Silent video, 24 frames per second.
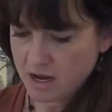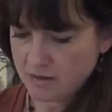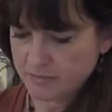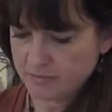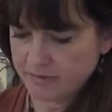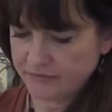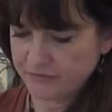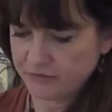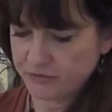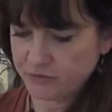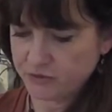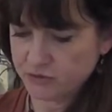
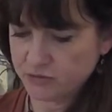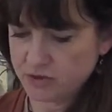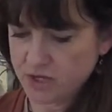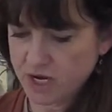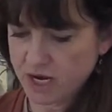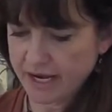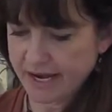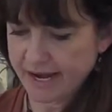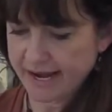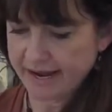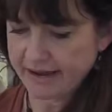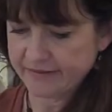If you do
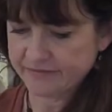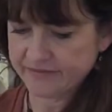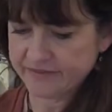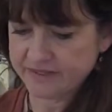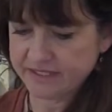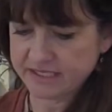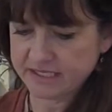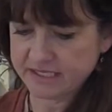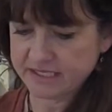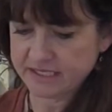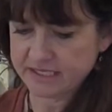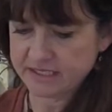not have
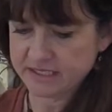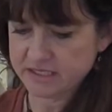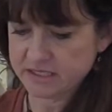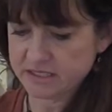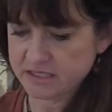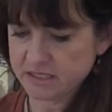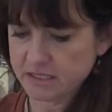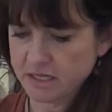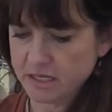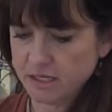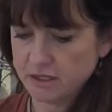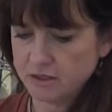
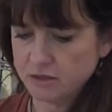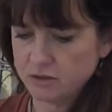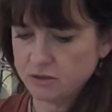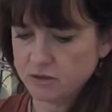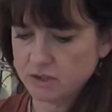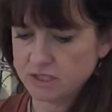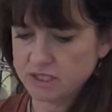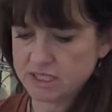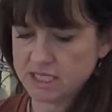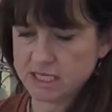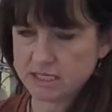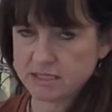this, you
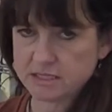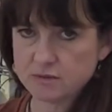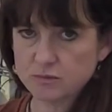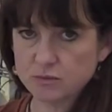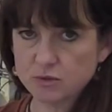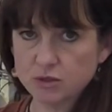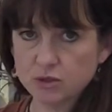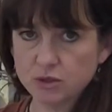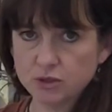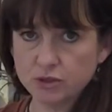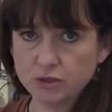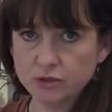can take some
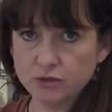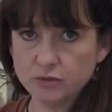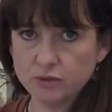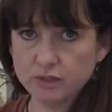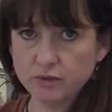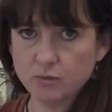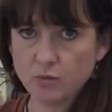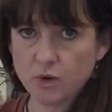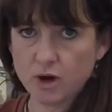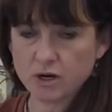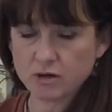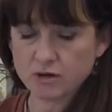glue
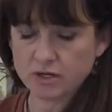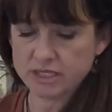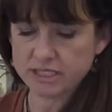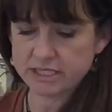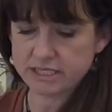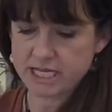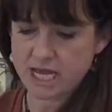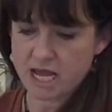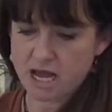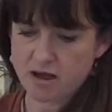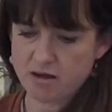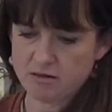and water it
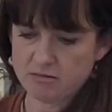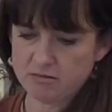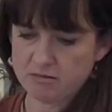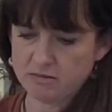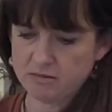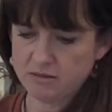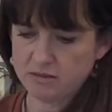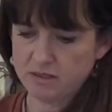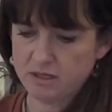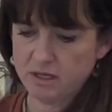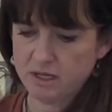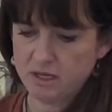down.
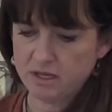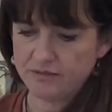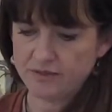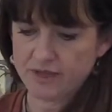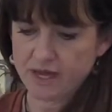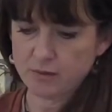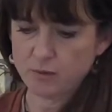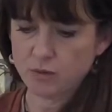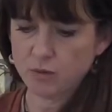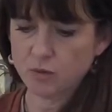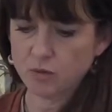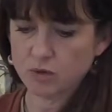
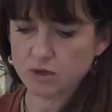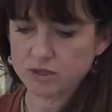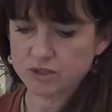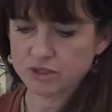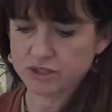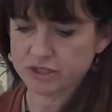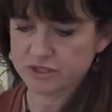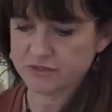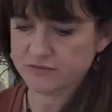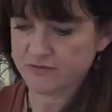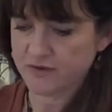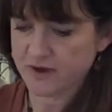That will work
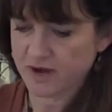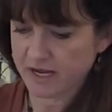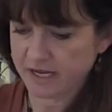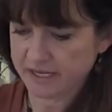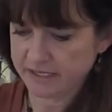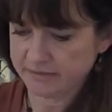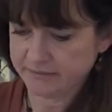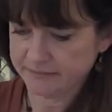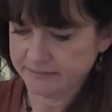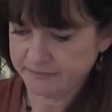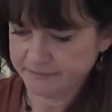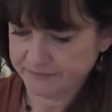just
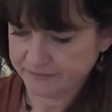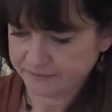fine.